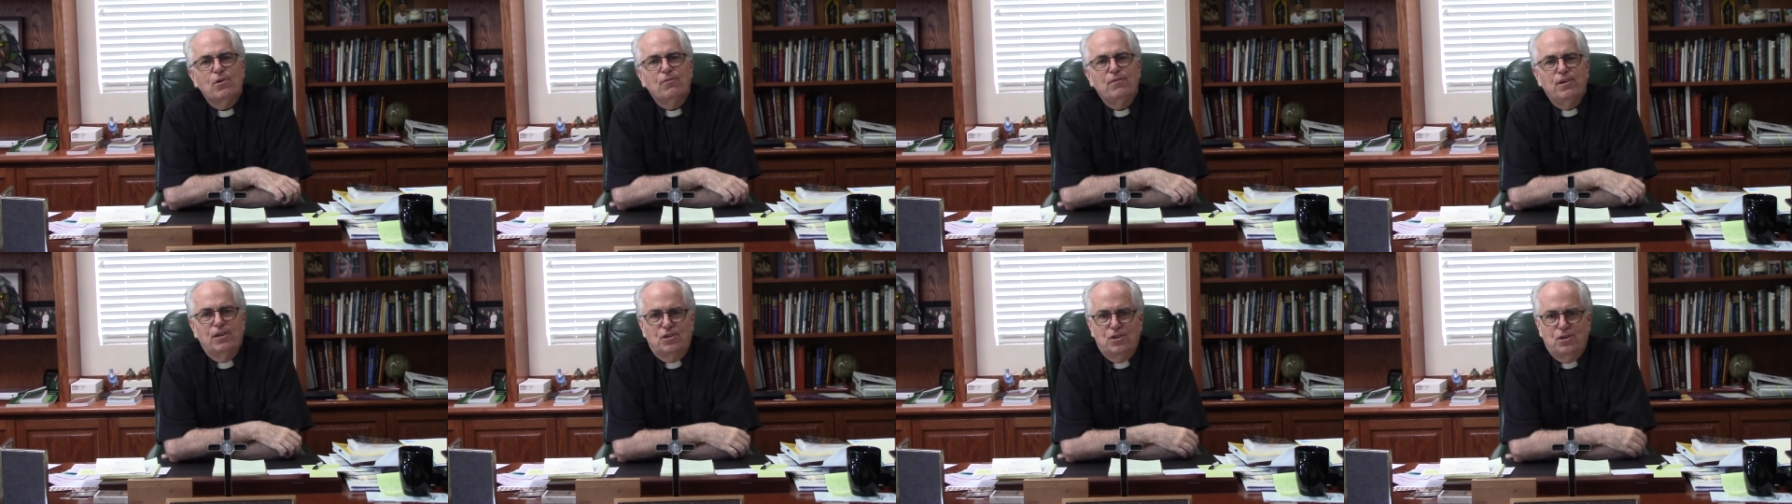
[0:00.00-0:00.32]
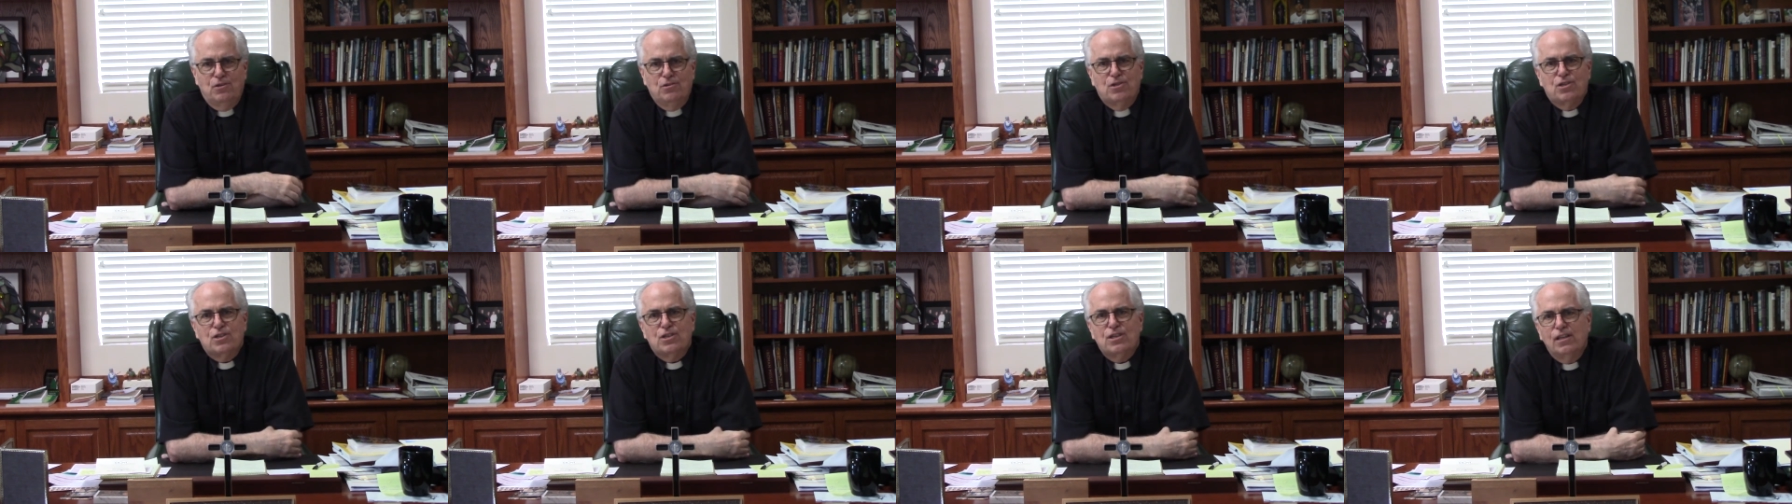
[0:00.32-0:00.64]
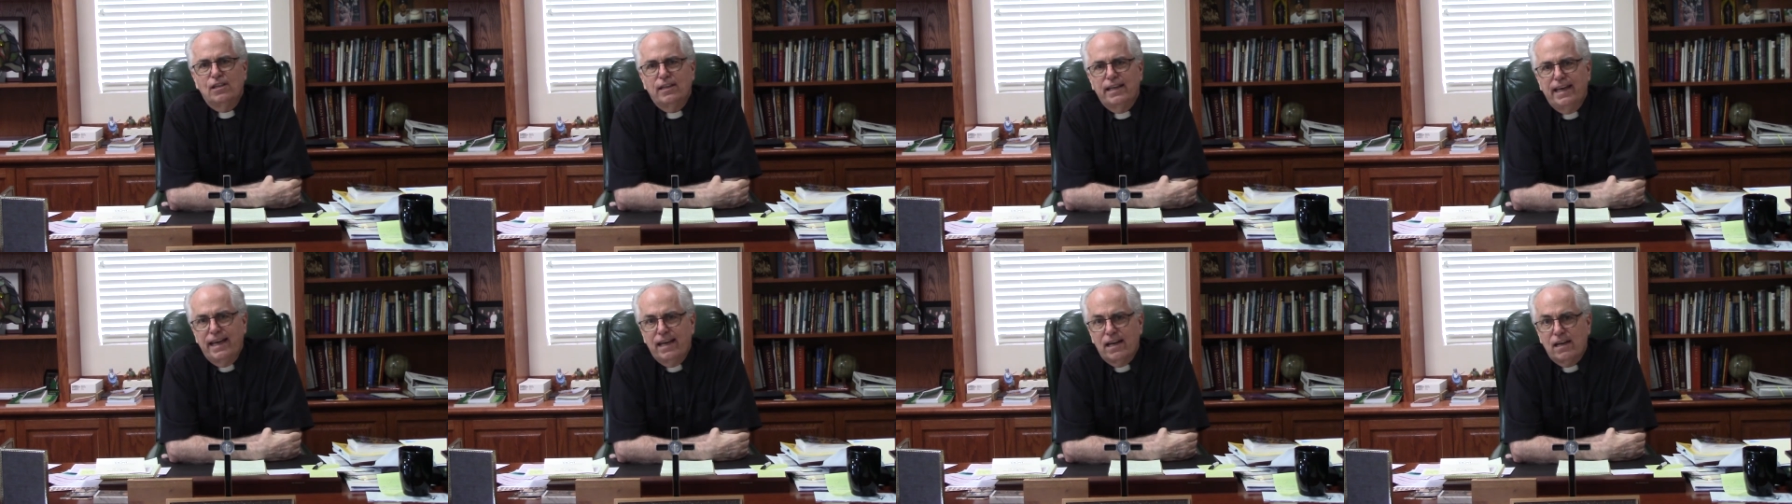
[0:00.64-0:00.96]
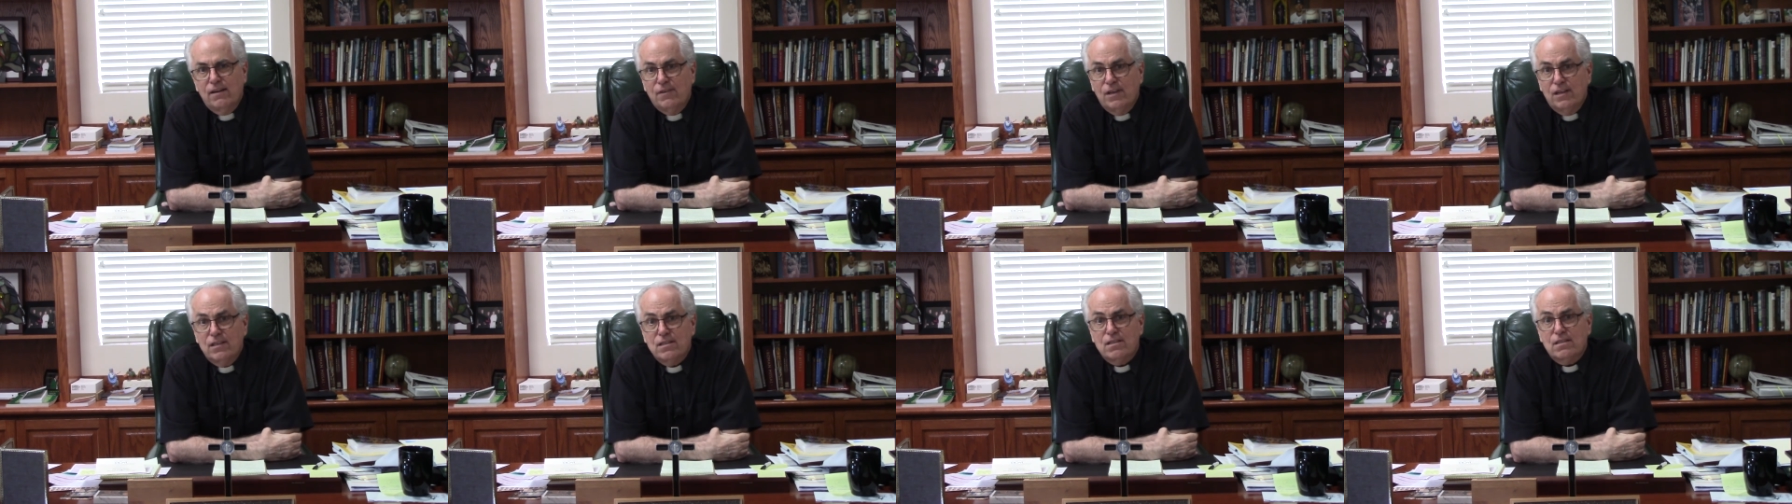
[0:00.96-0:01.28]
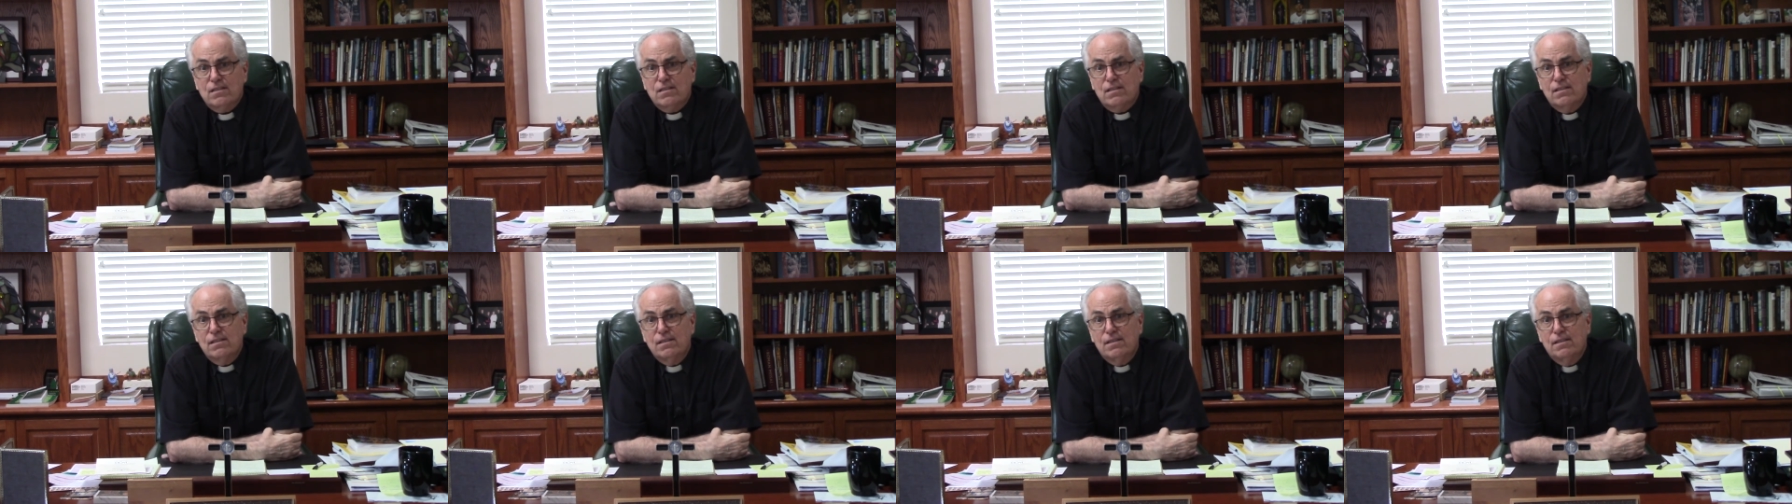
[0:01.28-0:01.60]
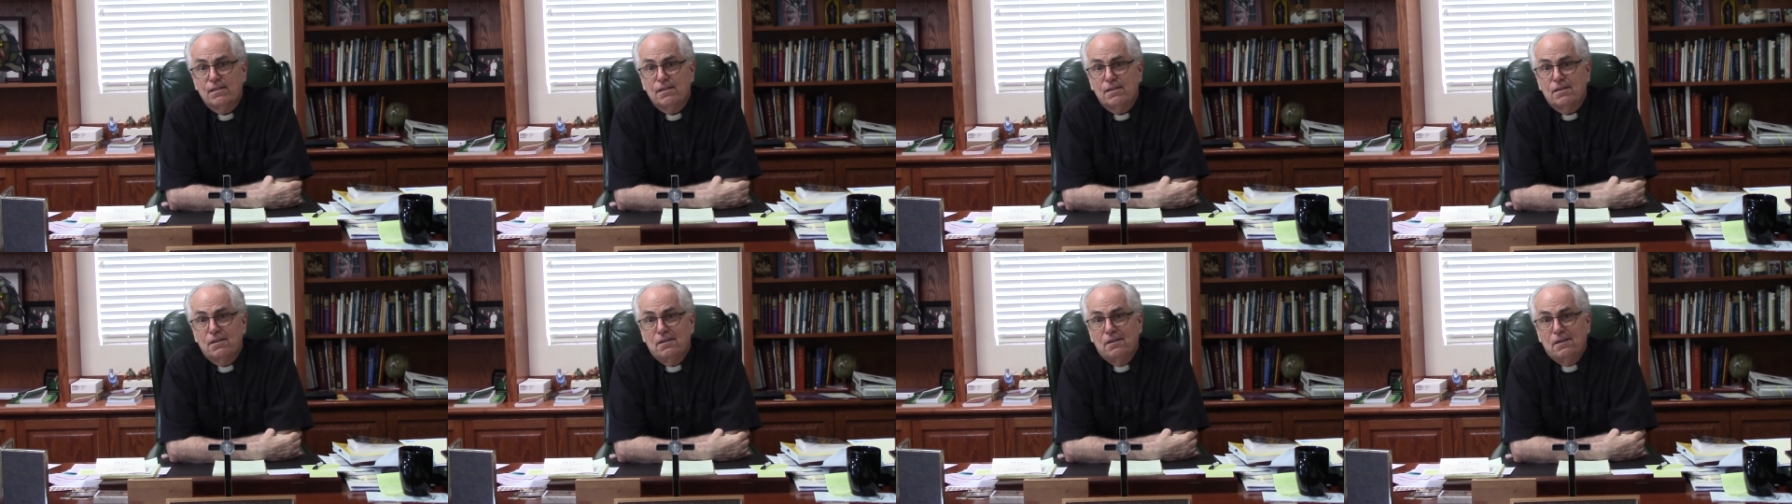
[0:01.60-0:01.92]
of issues still ahead of us,
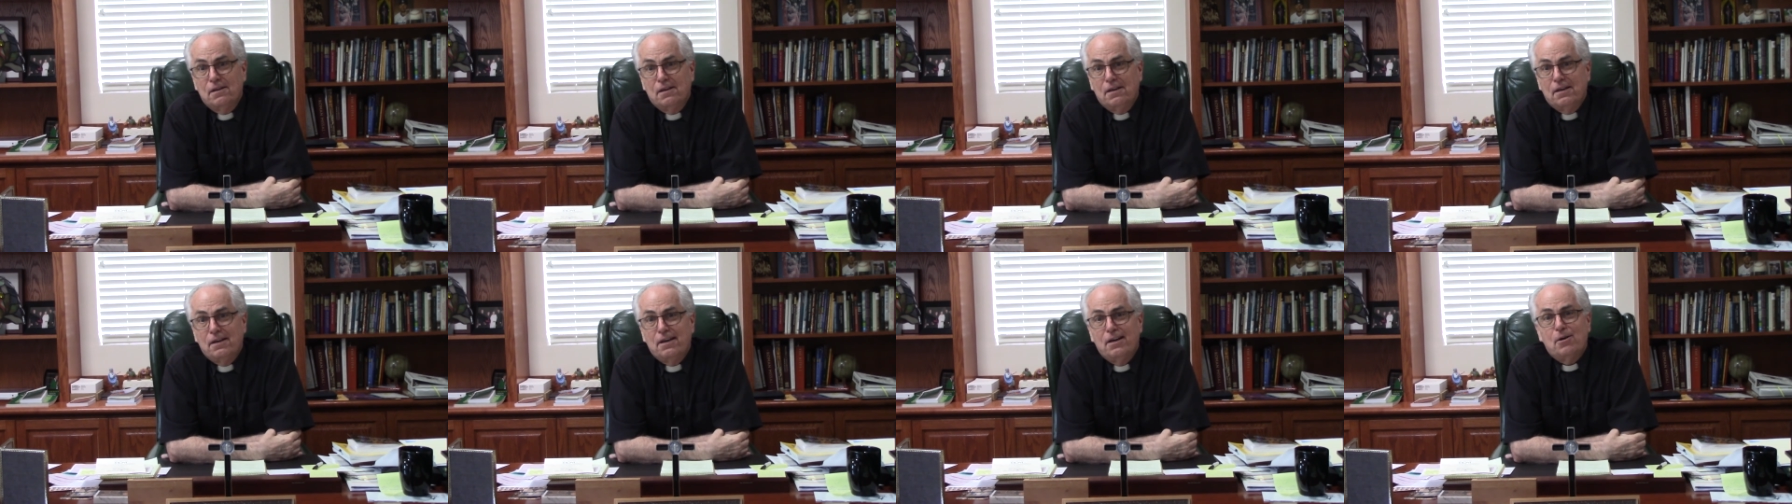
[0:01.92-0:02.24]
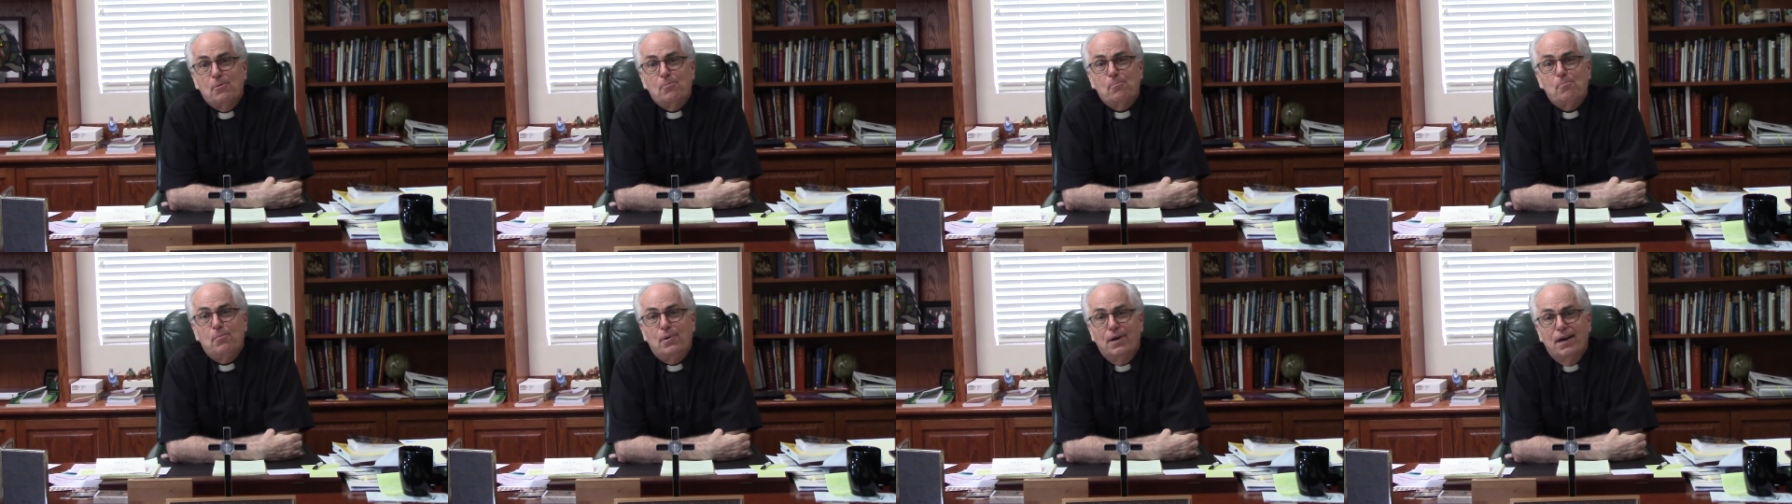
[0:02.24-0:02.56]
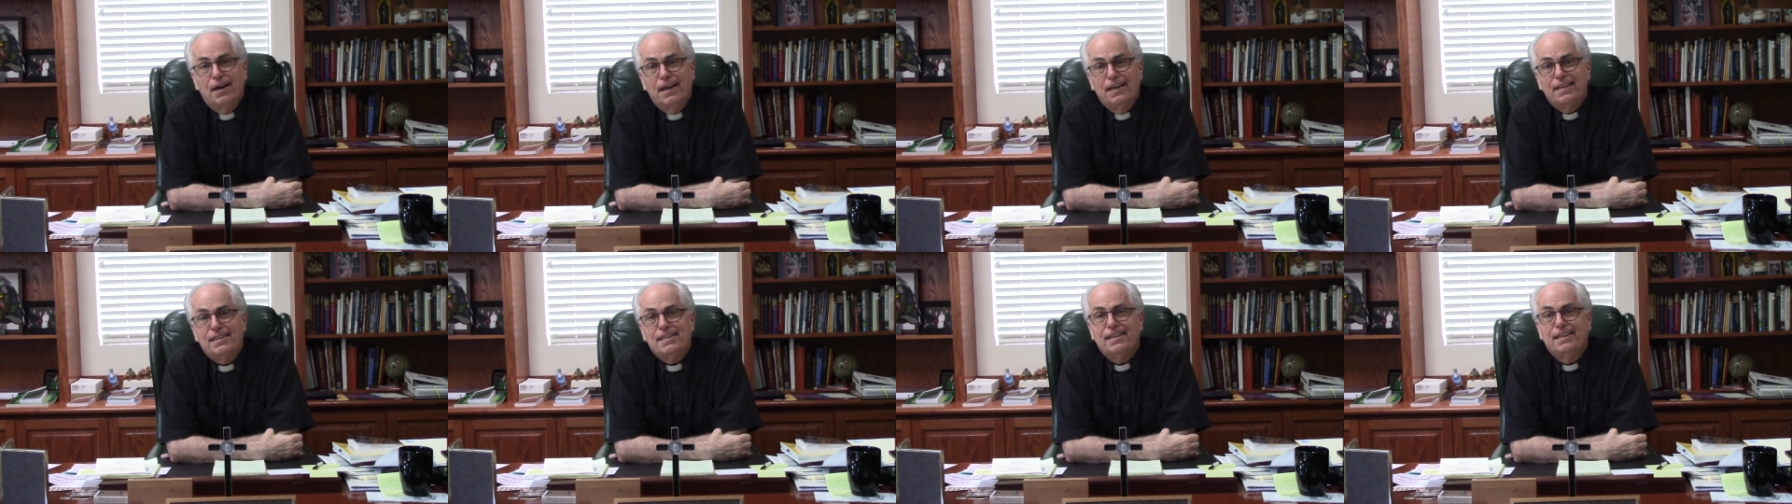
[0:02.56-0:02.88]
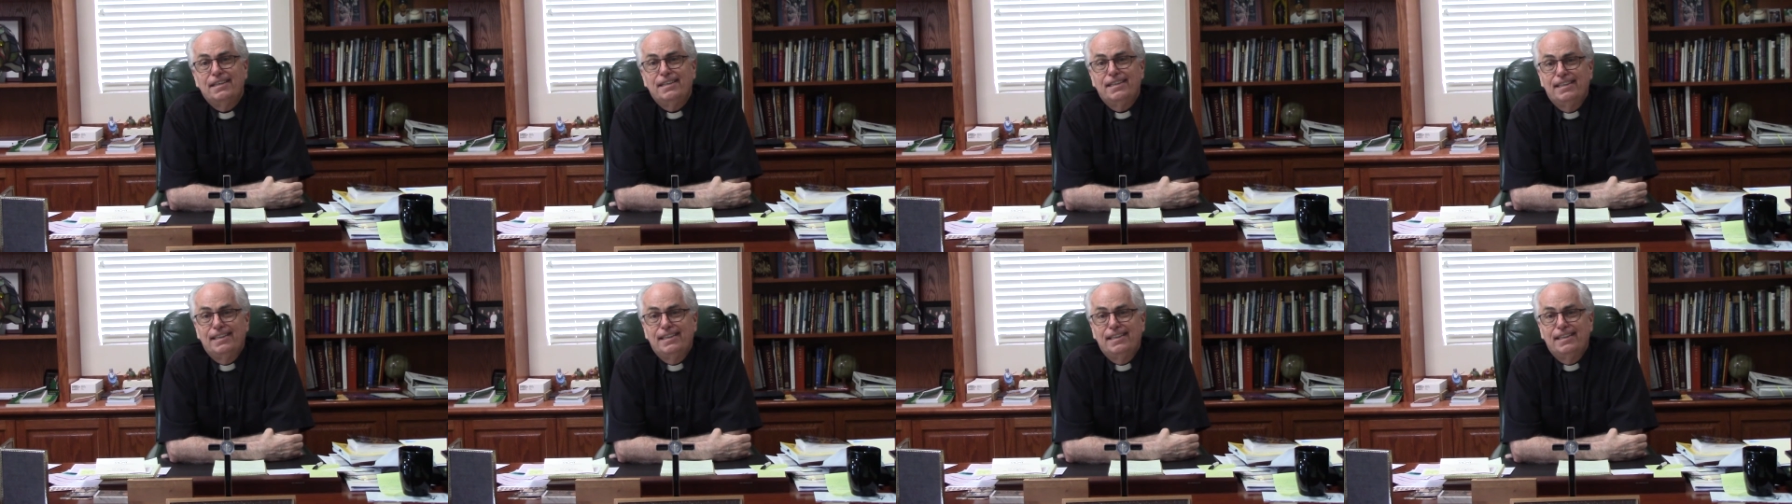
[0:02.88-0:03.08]
um, but